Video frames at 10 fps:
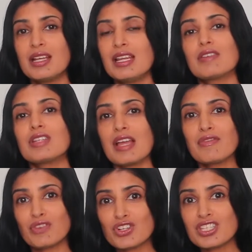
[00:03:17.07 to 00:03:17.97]
Now,
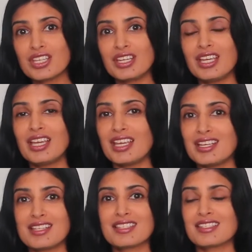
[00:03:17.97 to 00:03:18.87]
diversity
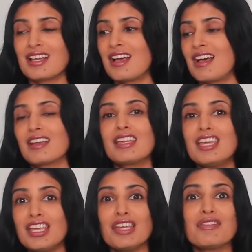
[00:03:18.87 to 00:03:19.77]
is
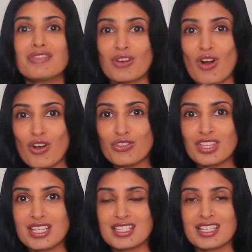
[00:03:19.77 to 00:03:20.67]
key for all
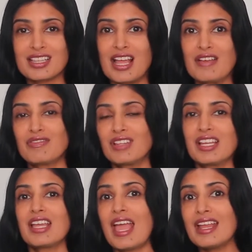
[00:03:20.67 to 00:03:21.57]
things in life.
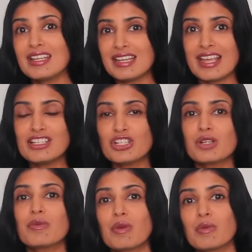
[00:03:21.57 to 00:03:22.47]
Like in
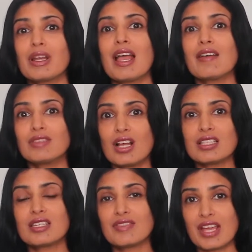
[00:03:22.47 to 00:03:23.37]
nature, we want to have
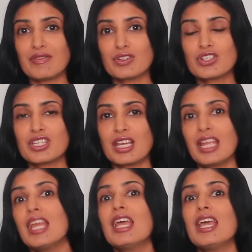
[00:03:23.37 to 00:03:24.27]
lots of diversity.